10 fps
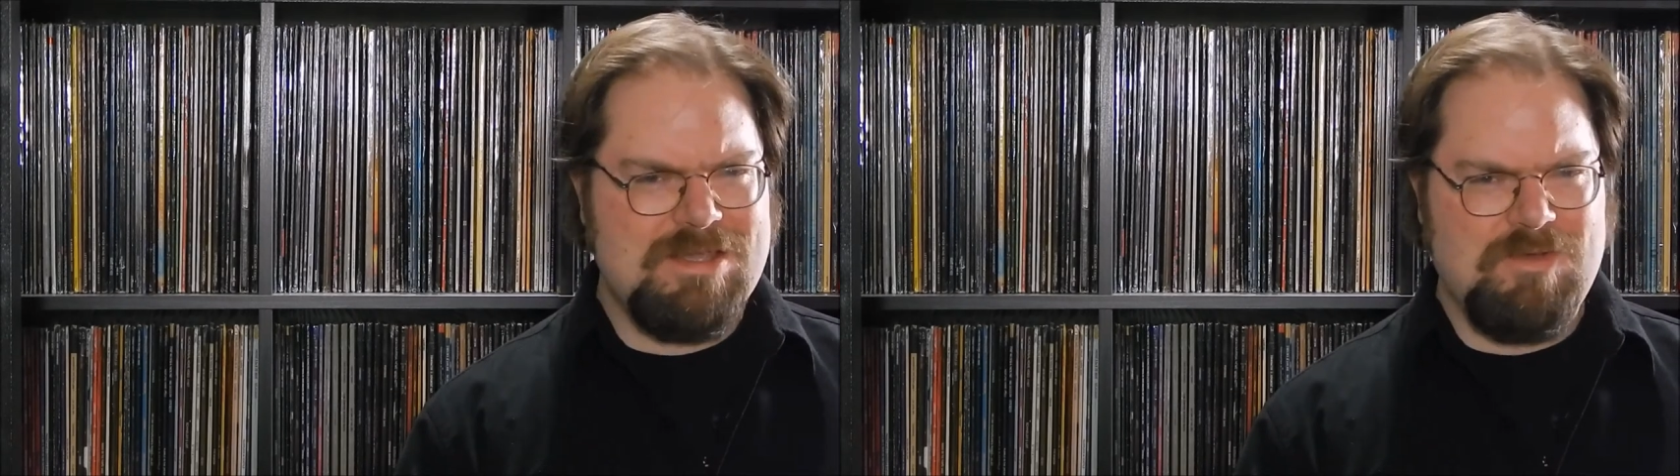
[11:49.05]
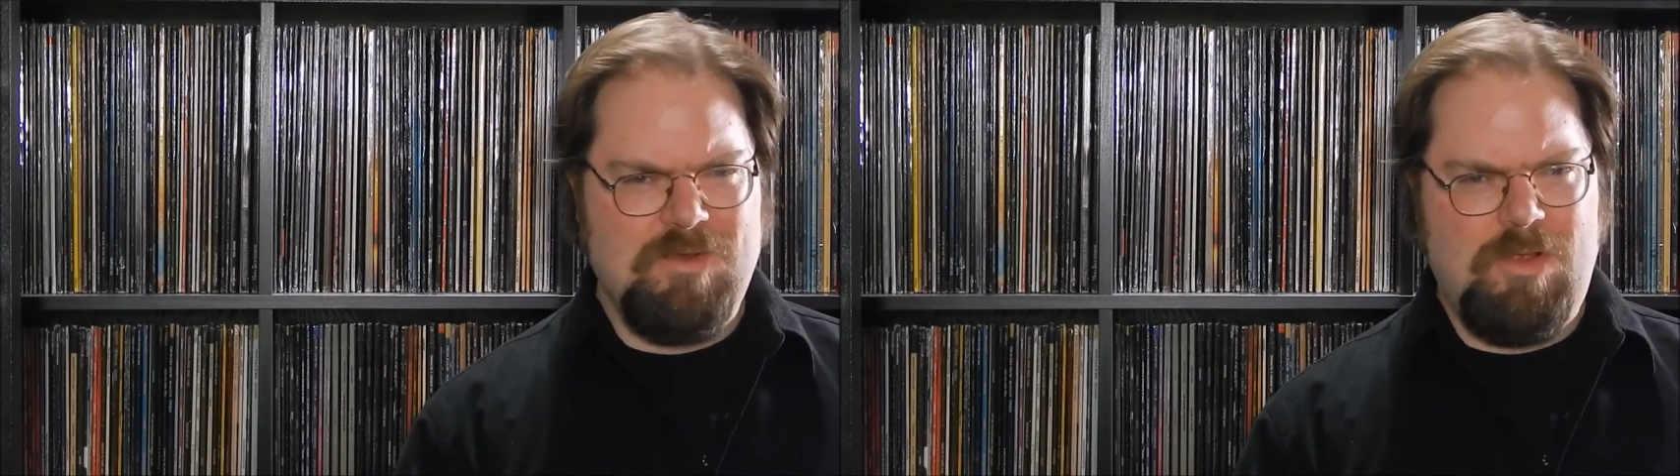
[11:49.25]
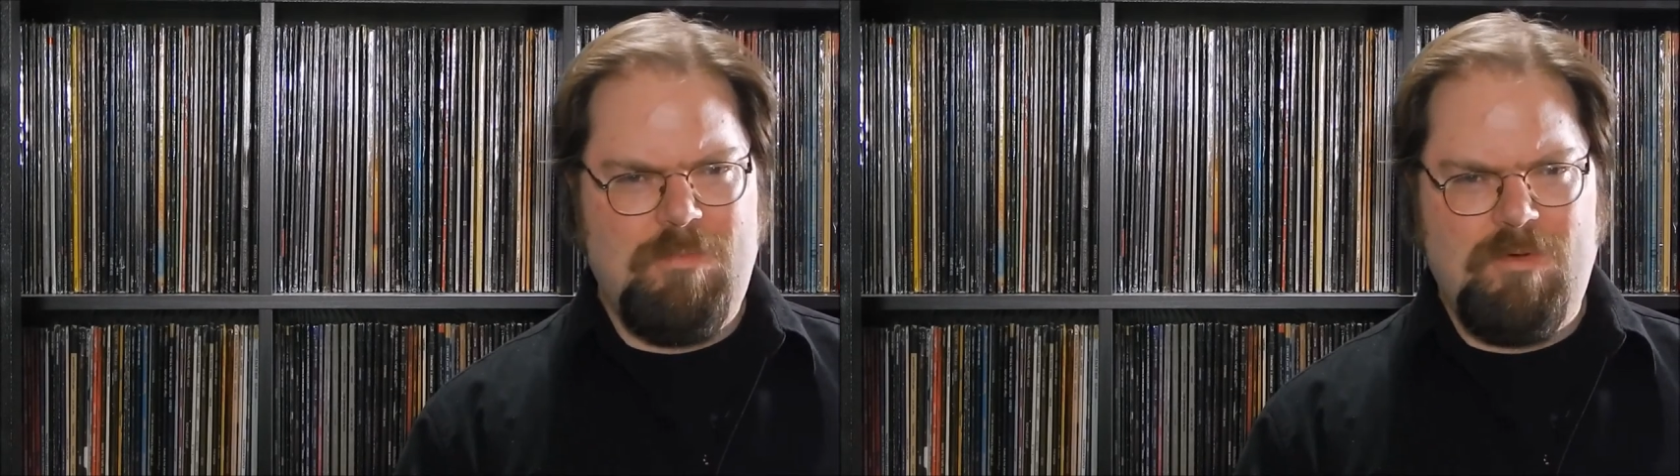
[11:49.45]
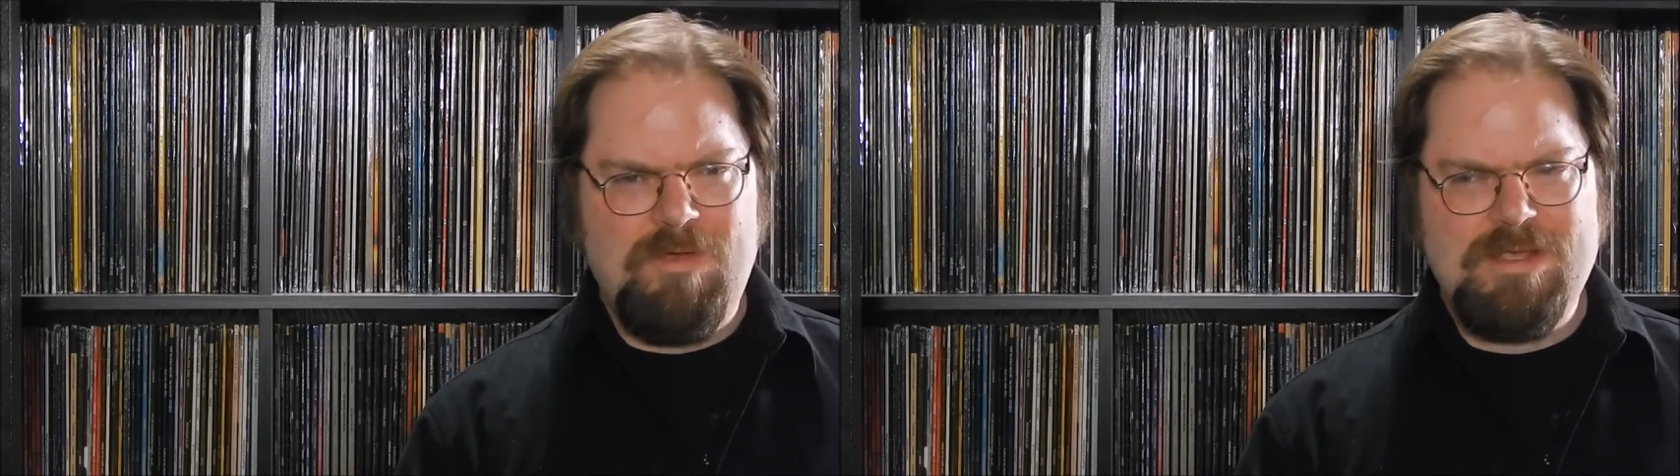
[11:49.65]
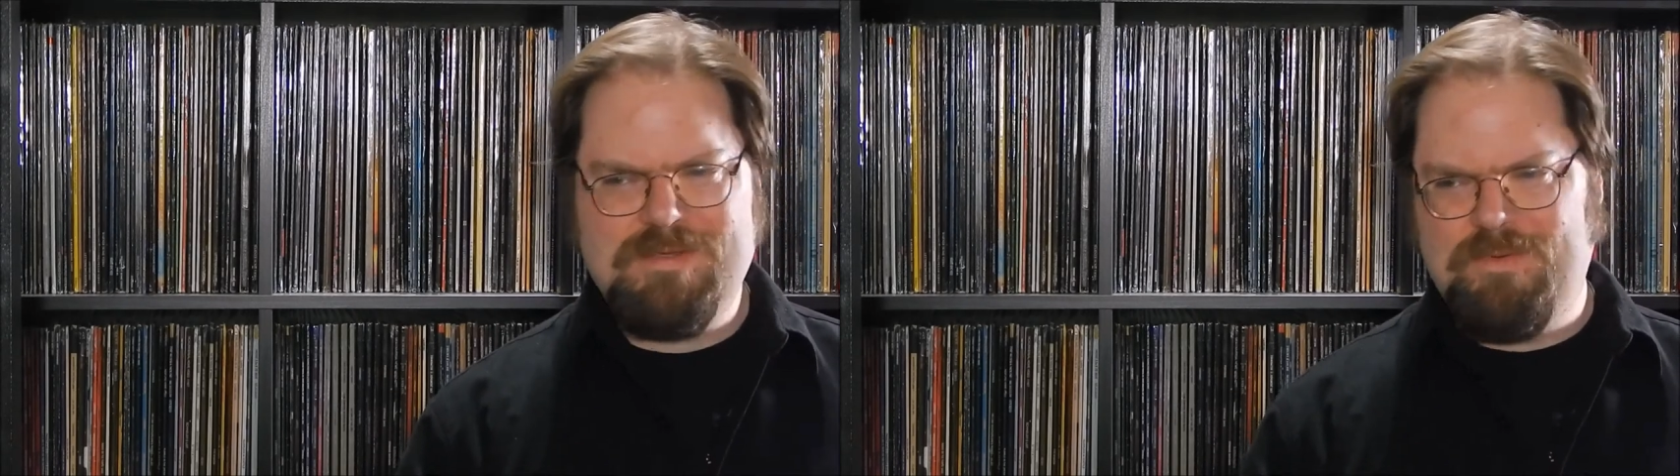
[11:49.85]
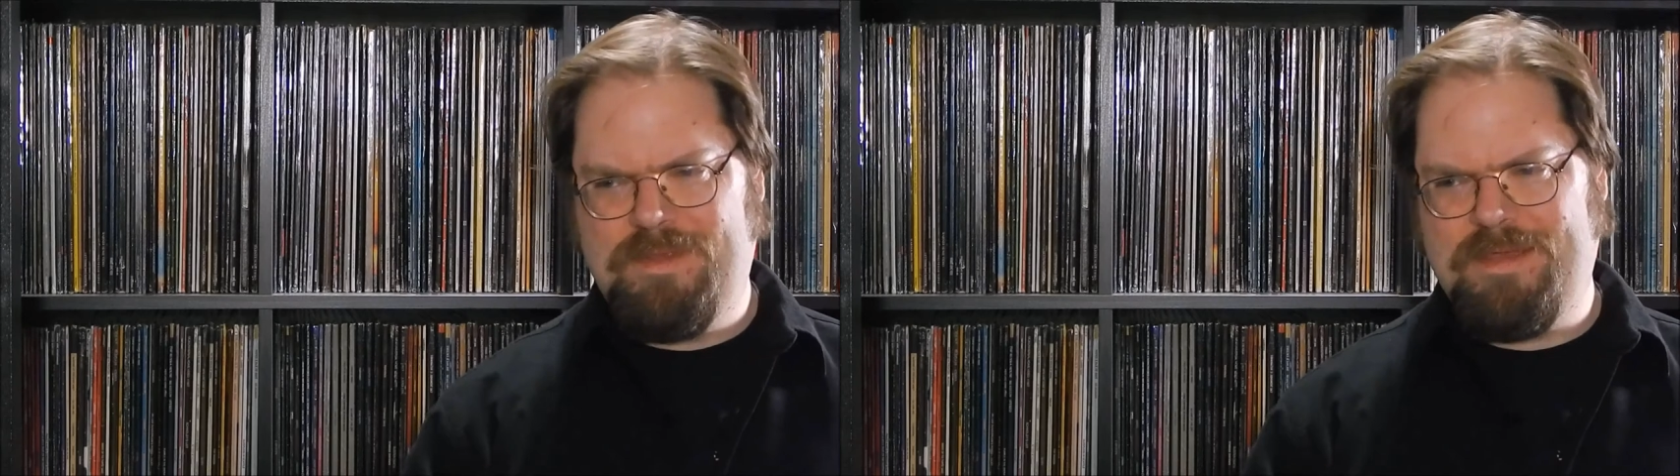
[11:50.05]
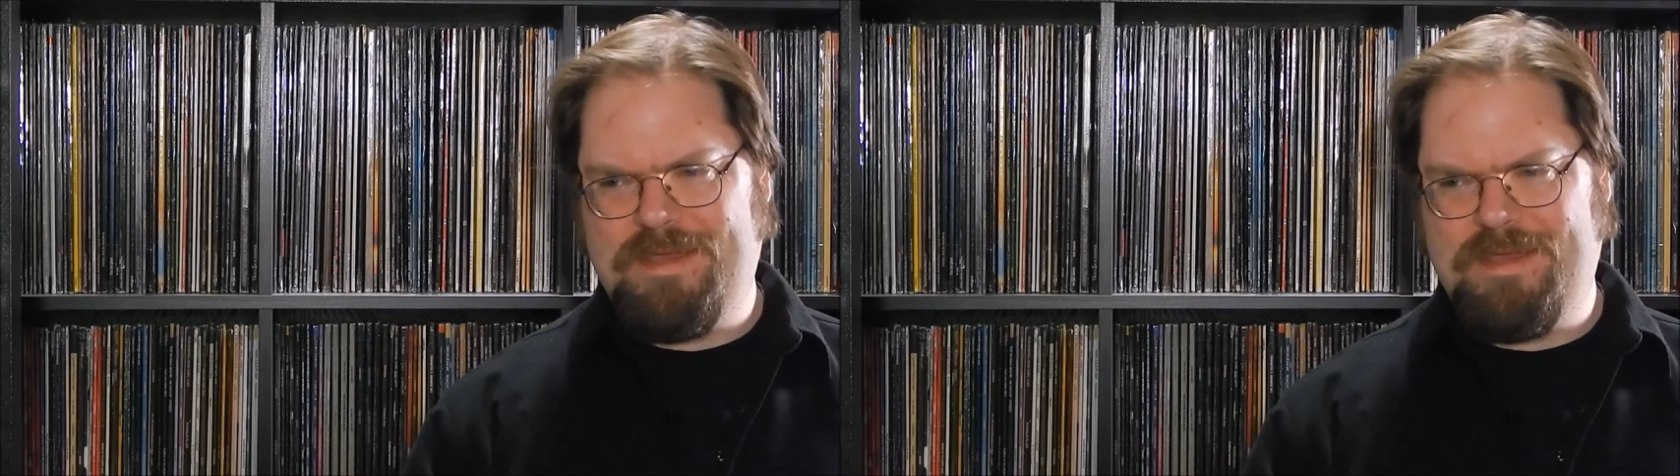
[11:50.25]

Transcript: good old boys with,